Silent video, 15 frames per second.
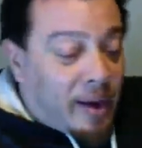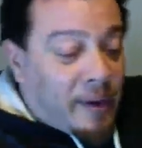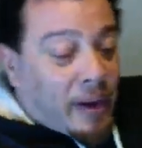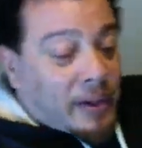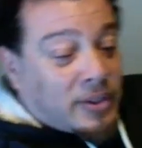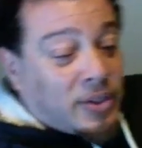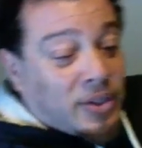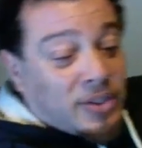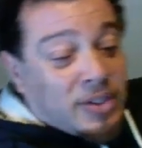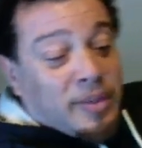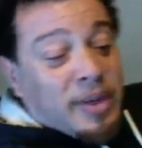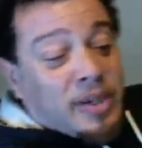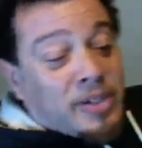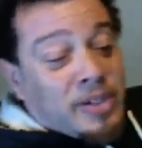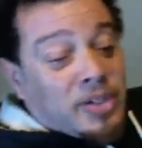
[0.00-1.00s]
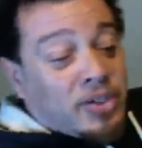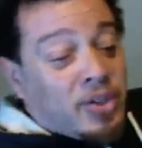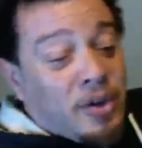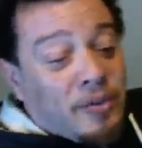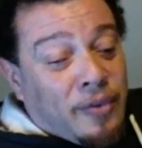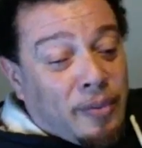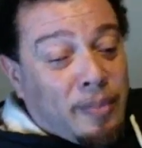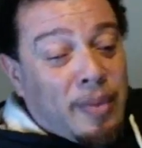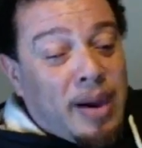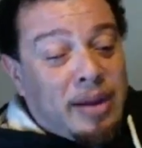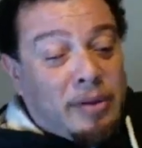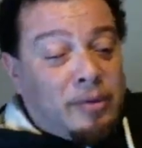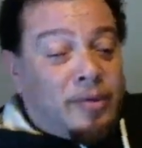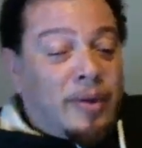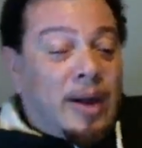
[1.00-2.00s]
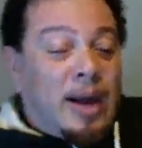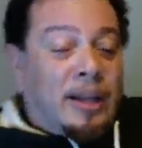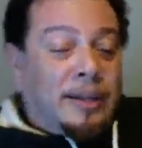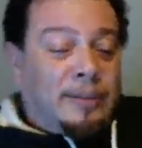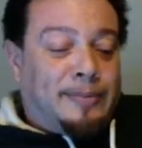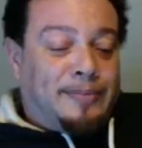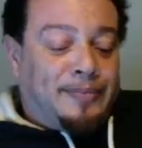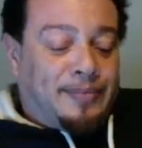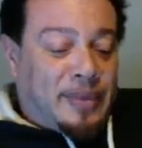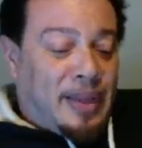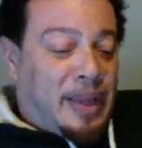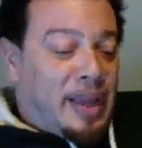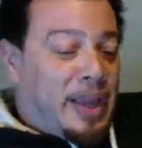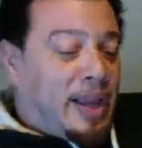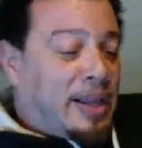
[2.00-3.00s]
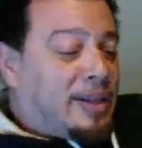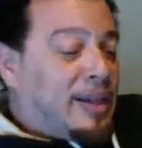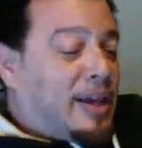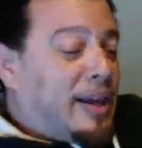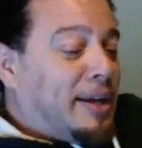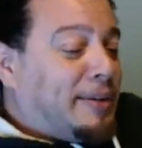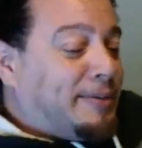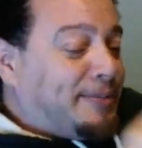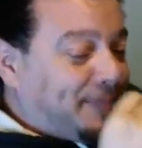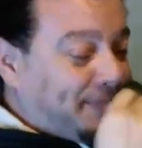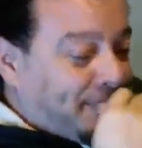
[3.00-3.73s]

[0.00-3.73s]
I took some engines off and modified it, and got